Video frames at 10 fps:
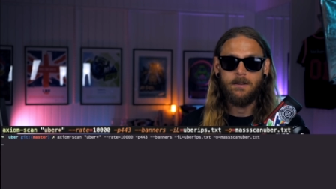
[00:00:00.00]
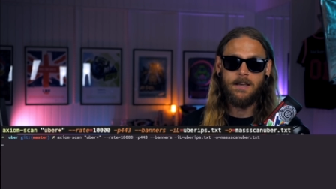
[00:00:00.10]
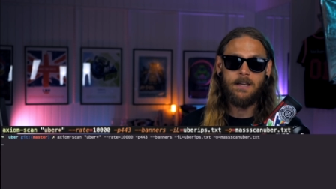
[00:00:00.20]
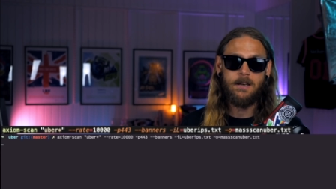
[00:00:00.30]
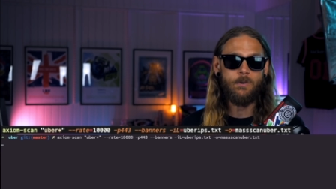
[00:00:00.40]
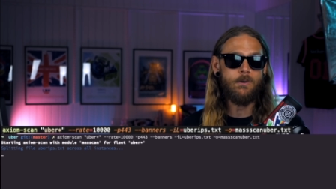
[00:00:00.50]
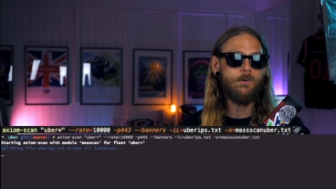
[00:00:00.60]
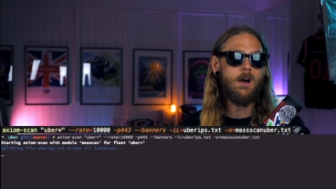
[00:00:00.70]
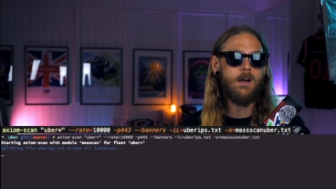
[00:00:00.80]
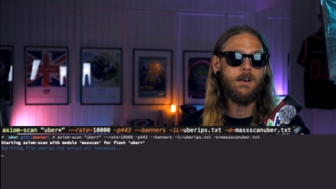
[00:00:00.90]
Then we
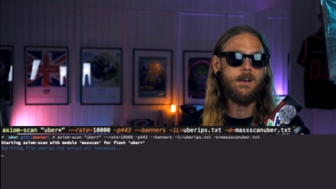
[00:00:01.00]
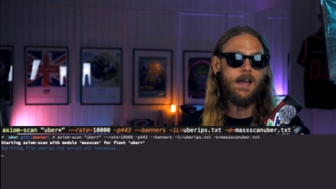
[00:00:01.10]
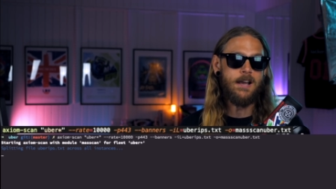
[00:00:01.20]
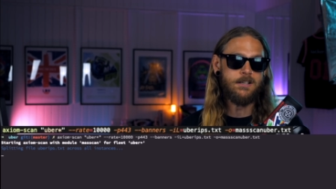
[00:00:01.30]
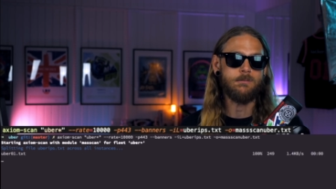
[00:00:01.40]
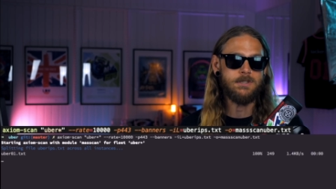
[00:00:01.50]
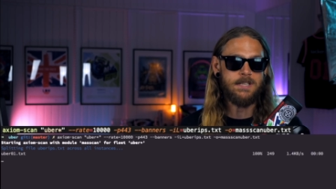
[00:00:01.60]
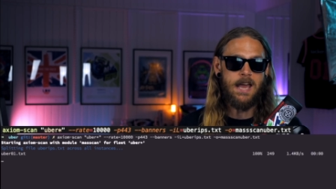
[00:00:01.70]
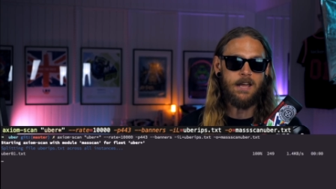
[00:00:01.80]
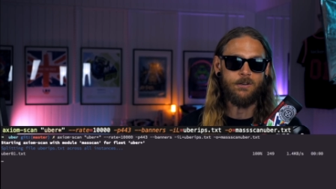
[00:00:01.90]
run Axiom
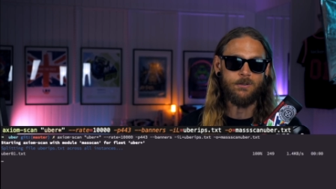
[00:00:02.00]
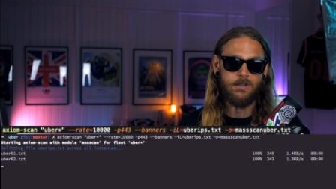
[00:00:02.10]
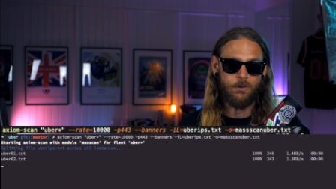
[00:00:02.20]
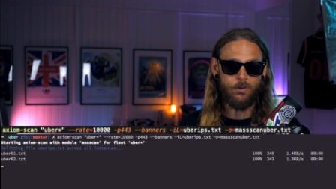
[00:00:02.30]
Scan using